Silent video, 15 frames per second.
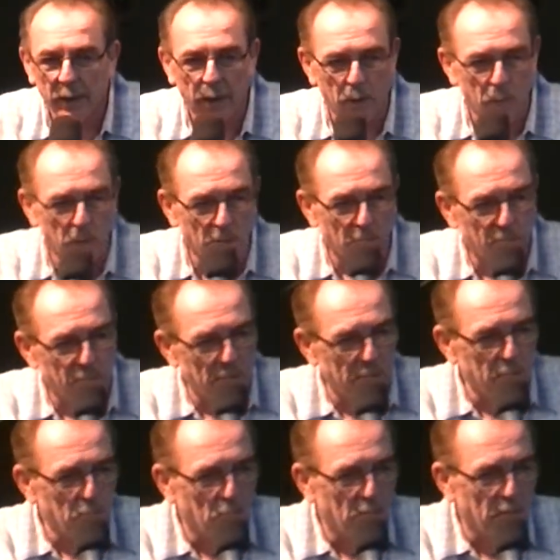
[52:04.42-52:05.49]
They had real
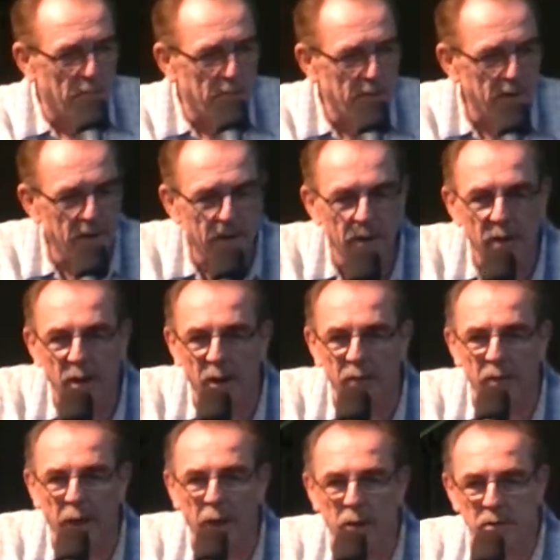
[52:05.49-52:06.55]
thin wood
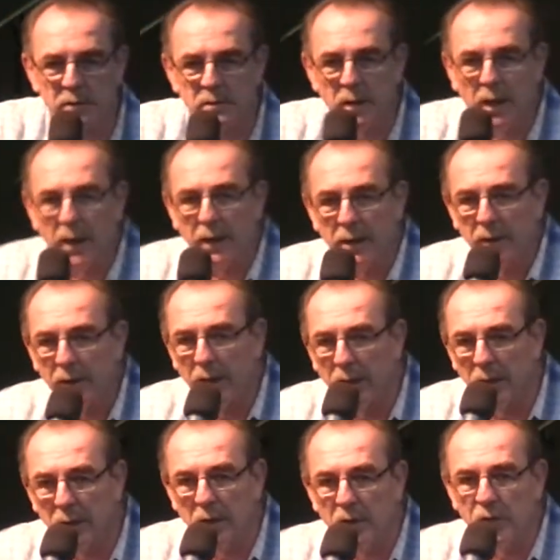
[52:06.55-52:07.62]
on the outside, and they
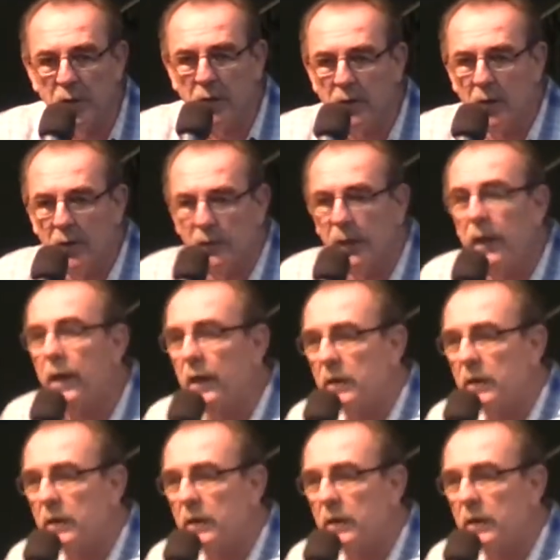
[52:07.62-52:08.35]
had a little thicker on the